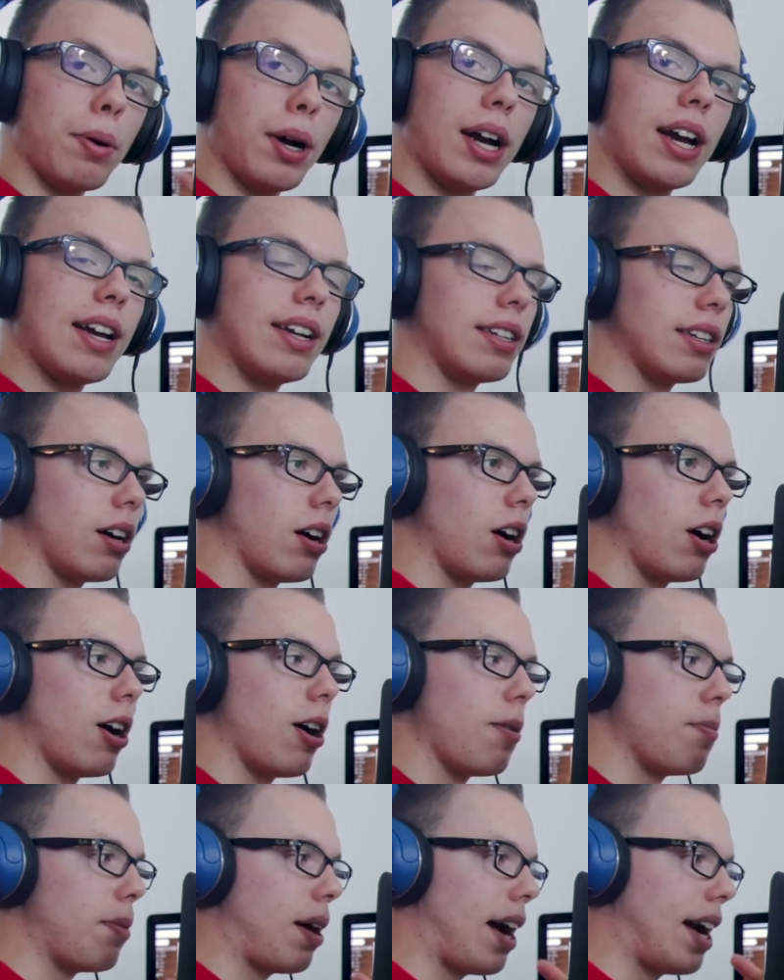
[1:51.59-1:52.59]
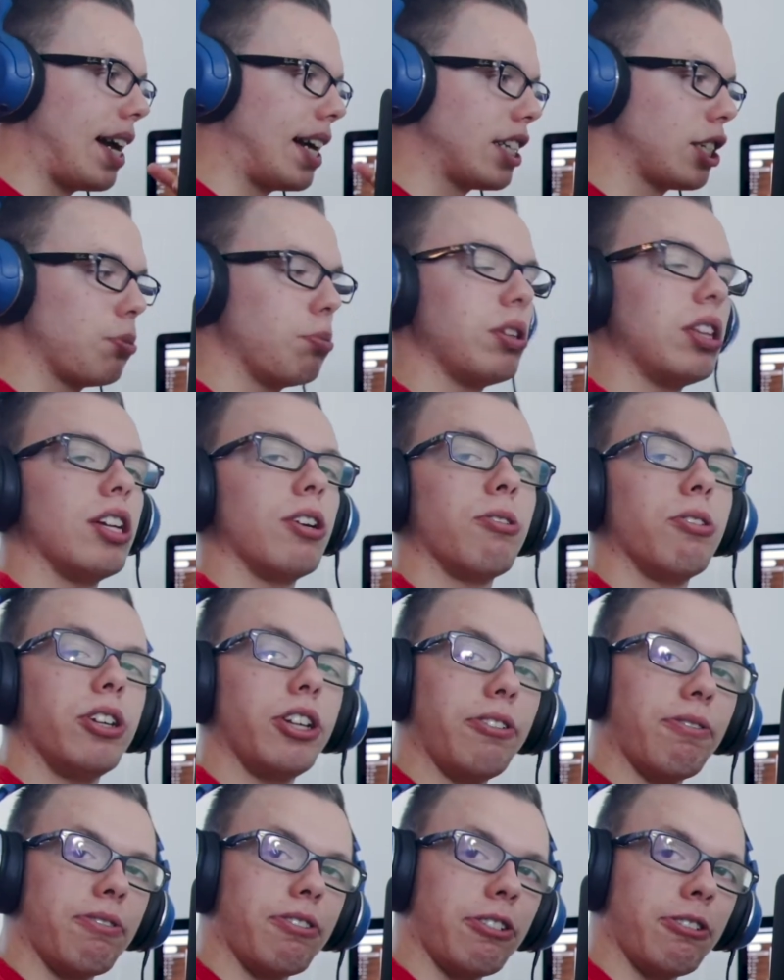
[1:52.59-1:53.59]
but I asked them if there were
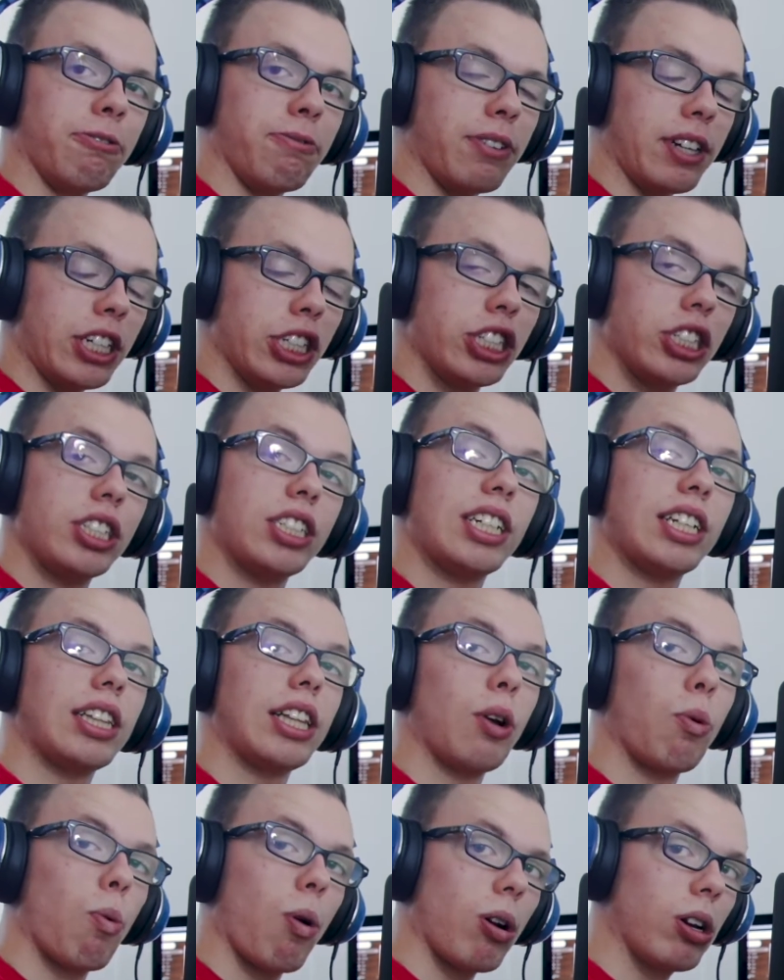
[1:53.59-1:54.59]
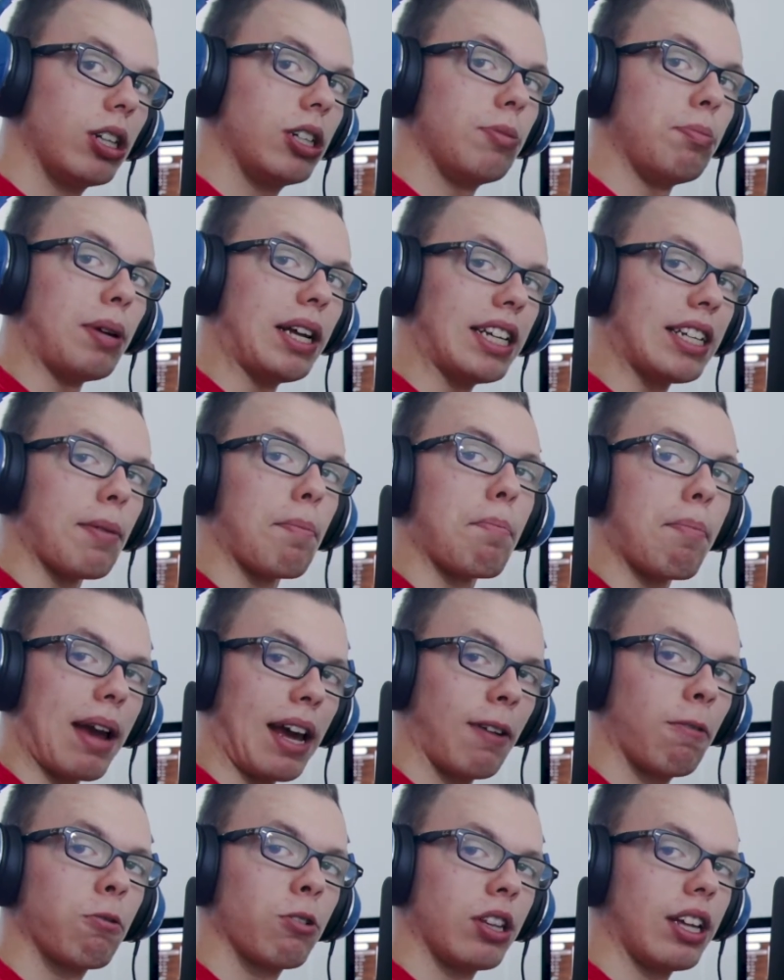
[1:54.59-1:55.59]
any revisions that they wanted me to
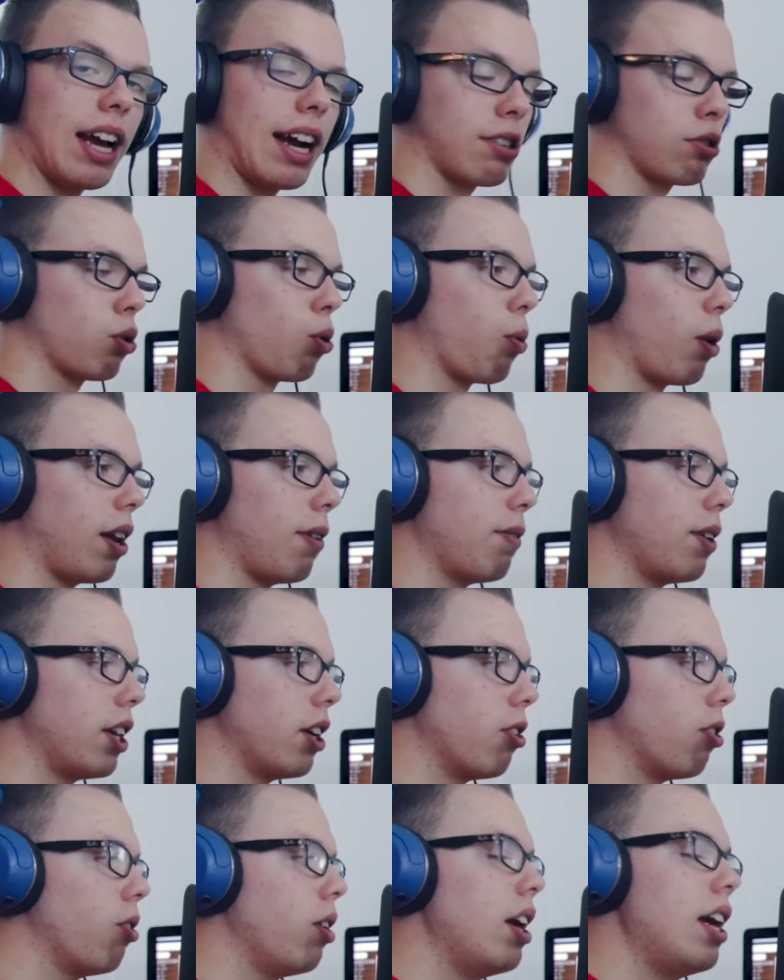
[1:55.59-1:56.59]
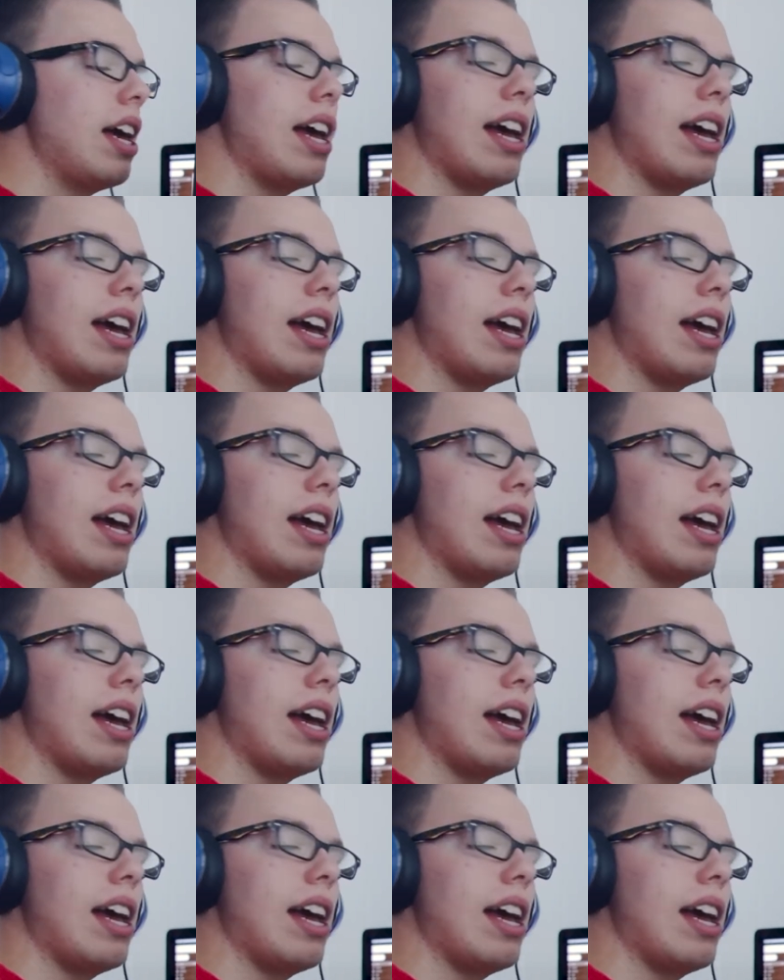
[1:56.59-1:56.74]
make for the actual wedding video,